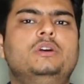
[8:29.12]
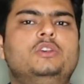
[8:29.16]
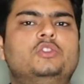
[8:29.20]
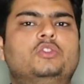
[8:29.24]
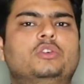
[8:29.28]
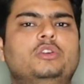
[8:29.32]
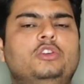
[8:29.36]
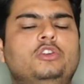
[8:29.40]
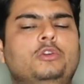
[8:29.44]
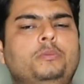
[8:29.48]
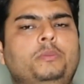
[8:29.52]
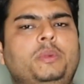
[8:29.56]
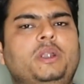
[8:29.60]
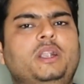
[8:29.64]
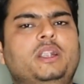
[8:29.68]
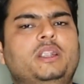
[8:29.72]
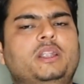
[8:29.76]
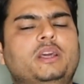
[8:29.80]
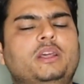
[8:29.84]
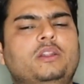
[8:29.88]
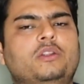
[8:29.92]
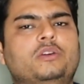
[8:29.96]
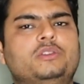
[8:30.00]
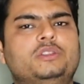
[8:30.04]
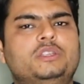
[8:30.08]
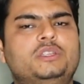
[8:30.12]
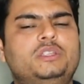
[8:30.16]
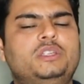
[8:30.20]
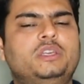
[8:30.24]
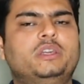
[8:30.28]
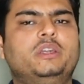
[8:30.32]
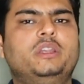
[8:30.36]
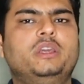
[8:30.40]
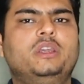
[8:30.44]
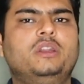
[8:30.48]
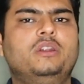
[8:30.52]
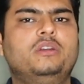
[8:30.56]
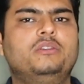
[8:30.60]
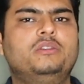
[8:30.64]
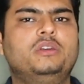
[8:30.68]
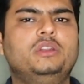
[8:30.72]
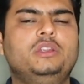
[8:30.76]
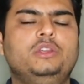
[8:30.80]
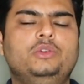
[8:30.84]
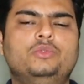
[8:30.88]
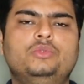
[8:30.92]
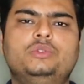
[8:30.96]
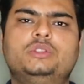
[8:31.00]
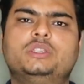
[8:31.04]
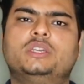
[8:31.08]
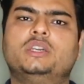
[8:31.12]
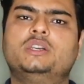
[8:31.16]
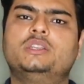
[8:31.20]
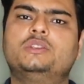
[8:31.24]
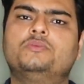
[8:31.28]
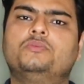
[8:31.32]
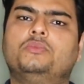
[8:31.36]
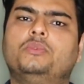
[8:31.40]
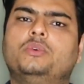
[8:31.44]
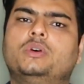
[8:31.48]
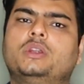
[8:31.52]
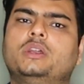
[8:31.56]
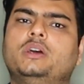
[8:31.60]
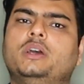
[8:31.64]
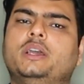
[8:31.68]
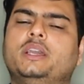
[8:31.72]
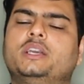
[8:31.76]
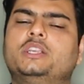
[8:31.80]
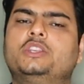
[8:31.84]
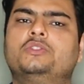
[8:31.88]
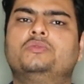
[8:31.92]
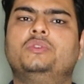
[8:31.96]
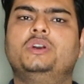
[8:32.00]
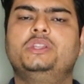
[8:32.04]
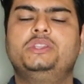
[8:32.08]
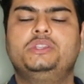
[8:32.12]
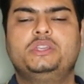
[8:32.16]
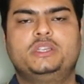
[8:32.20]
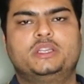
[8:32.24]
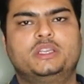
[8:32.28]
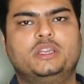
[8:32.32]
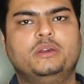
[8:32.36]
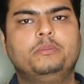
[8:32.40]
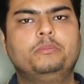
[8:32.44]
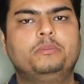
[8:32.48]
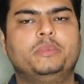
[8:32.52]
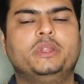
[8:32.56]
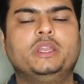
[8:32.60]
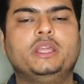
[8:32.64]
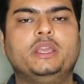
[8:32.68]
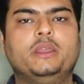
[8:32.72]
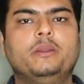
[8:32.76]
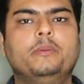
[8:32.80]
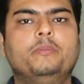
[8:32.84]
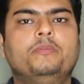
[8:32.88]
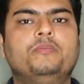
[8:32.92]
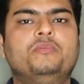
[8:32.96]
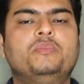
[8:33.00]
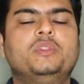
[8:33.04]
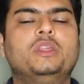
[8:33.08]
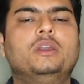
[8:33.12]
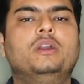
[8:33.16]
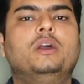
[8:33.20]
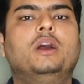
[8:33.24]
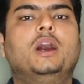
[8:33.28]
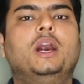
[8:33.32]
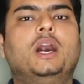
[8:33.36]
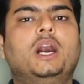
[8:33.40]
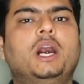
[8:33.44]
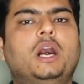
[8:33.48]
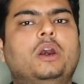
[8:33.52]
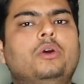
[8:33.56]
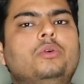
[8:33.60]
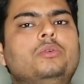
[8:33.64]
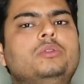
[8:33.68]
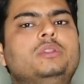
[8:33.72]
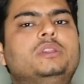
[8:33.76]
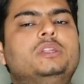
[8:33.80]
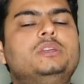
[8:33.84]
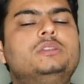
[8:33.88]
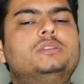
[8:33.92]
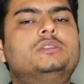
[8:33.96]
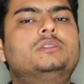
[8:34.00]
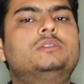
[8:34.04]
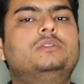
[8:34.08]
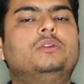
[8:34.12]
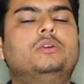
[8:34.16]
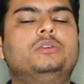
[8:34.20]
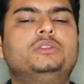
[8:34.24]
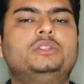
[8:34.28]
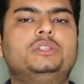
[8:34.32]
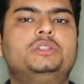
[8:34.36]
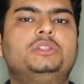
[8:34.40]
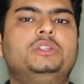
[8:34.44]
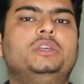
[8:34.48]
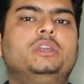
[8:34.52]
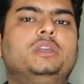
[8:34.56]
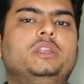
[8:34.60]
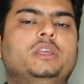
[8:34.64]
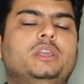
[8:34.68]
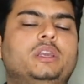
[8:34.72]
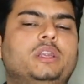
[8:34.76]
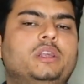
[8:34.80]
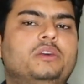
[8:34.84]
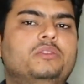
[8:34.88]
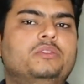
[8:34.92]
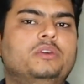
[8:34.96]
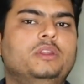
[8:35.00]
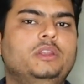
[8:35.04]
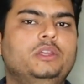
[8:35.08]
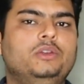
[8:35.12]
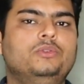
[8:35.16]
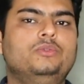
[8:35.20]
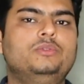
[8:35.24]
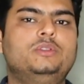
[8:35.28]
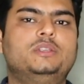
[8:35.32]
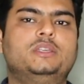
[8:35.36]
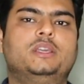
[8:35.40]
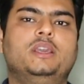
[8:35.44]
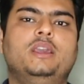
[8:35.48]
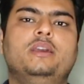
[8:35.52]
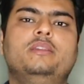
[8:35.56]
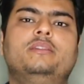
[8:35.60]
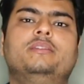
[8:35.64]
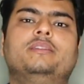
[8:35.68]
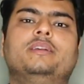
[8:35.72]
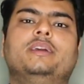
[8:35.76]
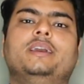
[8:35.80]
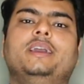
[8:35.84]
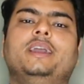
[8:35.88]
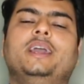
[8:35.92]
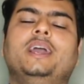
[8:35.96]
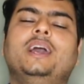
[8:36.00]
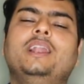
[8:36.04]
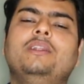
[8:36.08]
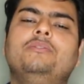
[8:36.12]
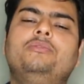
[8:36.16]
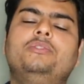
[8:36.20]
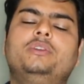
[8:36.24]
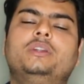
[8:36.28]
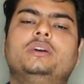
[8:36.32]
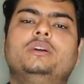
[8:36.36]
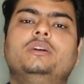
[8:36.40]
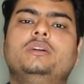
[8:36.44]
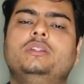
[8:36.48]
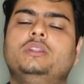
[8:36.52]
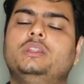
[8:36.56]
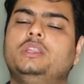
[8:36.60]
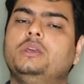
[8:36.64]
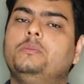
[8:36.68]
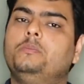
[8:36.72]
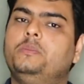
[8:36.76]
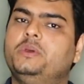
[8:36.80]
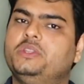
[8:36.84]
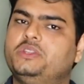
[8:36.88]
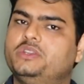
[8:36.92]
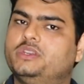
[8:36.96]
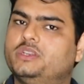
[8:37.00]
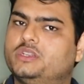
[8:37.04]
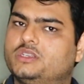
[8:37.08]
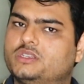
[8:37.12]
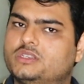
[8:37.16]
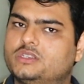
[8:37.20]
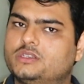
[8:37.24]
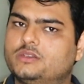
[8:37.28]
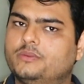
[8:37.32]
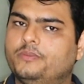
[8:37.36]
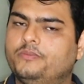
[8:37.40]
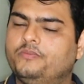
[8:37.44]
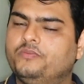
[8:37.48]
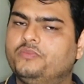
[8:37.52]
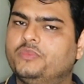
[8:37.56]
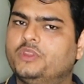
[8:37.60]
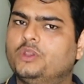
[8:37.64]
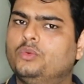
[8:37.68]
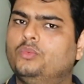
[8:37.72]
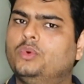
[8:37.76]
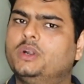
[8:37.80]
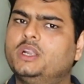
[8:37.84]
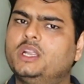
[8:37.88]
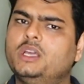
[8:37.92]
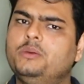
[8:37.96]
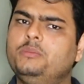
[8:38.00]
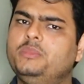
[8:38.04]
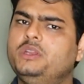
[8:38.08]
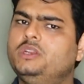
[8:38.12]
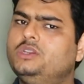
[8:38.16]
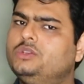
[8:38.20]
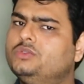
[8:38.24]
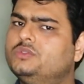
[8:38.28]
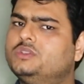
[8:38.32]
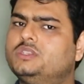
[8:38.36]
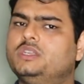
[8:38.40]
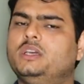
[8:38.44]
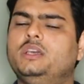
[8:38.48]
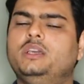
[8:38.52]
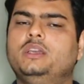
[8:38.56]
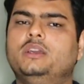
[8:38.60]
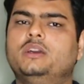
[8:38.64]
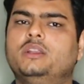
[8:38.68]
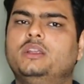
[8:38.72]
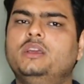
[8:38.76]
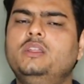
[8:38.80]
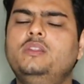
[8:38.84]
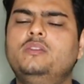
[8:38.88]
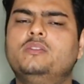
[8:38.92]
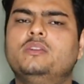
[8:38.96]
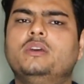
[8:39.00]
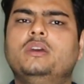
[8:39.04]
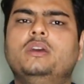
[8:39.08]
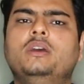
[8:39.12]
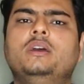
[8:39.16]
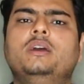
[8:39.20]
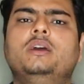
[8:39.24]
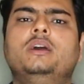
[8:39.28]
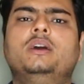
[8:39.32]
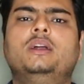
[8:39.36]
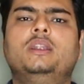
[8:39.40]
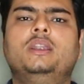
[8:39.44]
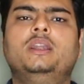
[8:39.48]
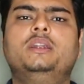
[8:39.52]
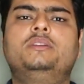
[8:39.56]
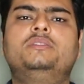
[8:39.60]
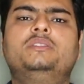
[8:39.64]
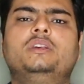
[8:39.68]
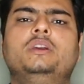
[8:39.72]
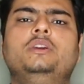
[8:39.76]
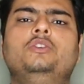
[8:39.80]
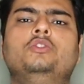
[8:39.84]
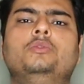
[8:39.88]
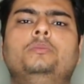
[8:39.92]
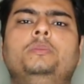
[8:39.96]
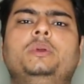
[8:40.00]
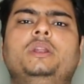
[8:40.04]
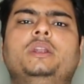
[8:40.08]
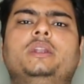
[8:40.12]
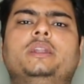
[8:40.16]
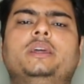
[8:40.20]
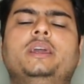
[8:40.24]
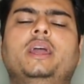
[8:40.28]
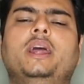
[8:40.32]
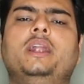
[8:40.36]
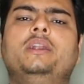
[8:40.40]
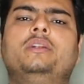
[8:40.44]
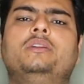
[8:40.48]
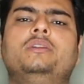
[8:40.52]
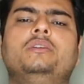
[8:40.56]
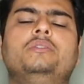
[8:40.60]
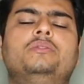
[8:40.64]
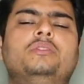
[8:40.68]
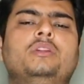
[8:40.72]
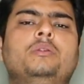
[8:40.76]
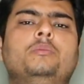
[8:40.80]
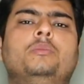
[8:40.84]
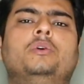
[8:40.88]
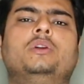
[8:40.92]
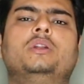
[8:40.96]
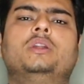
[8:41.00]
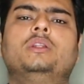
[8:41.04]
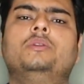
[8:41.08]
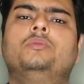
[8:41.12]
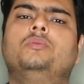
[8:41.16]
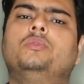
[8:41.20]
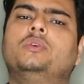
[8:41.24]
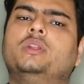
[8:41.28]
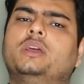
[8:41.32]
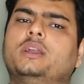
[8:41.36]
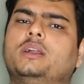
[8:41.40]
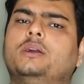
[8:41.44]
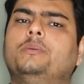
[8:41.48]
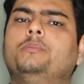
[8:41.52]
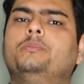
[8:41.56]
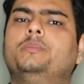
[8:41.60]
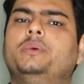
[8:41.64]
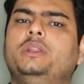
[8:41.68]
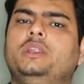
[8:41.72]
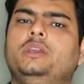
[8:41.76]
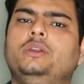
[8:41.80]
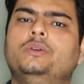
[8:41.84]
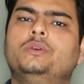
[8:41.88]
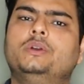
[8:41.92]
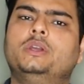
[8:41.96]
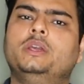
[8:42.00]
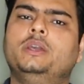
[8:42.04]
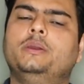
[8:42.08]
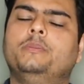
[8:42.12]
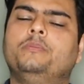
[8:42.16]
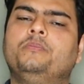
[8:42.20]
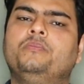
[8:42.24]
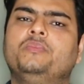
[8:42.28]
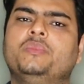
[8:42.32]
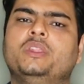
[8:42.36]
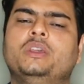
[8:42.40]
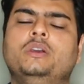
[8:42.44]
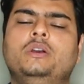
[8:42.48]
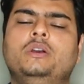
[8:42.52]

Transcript: so you built a logistic regression use case for a xyz company how this logistic regression use case helped the business what i mean to say here is let's say you built a attrition model for a company okay